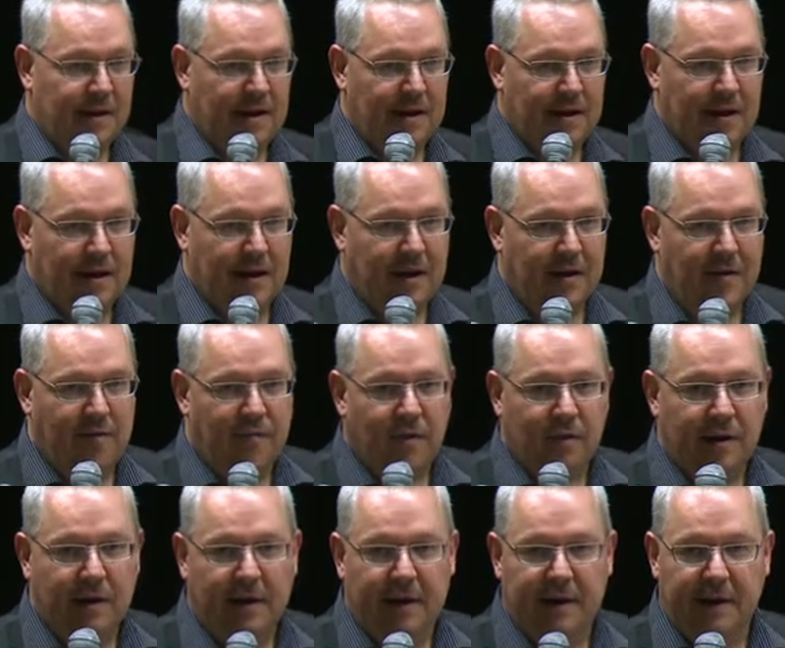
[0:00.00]
for
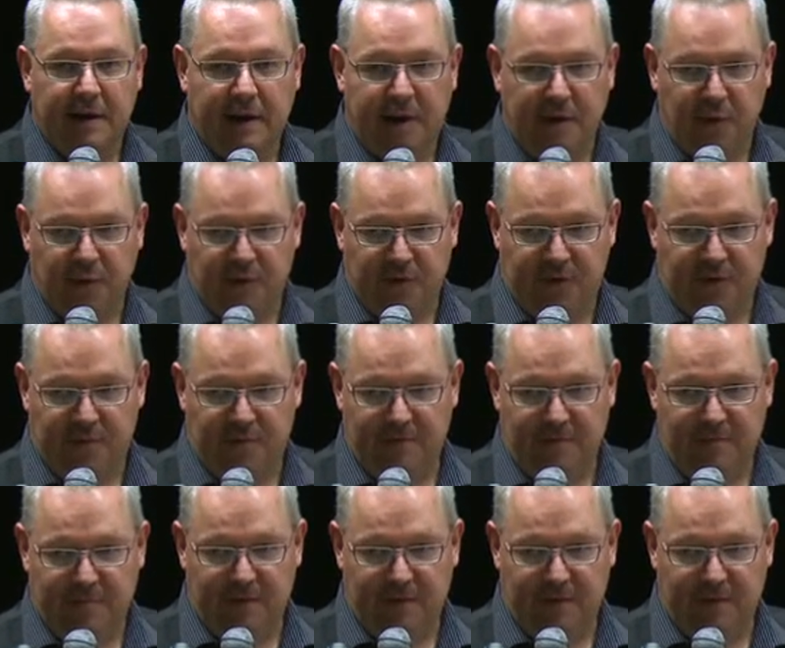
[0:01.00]
clinical use.